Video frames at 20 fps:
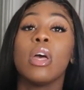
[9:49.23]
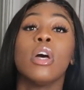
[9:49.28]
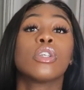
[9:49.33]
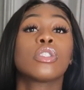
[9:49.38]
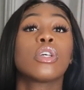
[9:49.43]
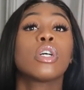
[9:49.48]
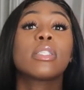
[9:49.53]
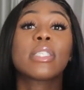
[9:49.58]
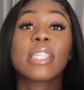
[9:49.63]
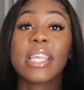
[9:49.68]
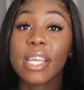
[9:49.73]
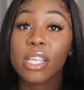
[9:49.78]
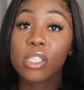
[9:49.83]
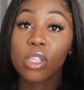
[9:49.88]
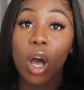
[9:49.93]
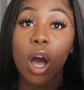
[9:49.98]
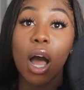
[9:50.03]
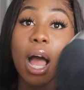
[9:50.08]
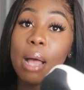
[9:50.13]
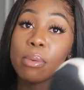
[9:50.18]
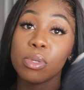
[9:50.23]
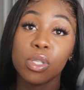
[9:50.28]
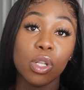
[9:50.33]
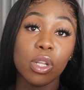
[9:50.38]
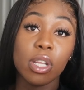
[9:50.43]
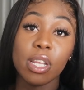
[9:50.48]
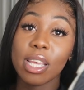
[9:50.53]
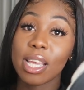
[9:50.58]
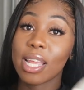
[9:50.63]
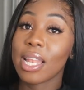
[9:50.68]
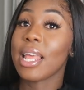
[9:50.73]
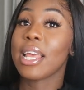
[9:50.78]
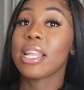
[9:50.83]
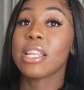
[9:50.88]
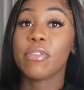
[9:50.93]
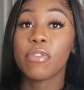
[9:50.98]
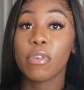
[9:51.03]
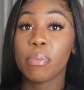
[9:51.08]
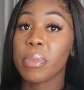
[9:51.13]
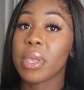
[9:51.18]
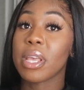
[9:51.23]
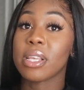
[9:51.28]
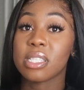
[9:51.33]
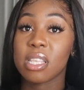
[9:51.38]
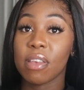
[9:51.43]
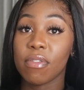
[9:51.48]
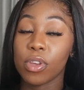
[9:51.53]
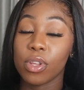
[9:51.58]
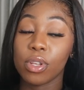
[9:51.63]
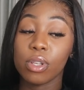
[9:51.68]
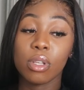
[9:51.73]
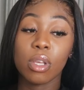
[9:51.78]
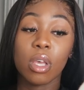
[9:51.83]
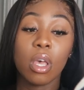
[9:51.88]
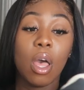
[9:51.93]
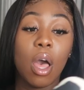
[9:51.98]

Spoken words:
So these are absolutely clearly for me a 7.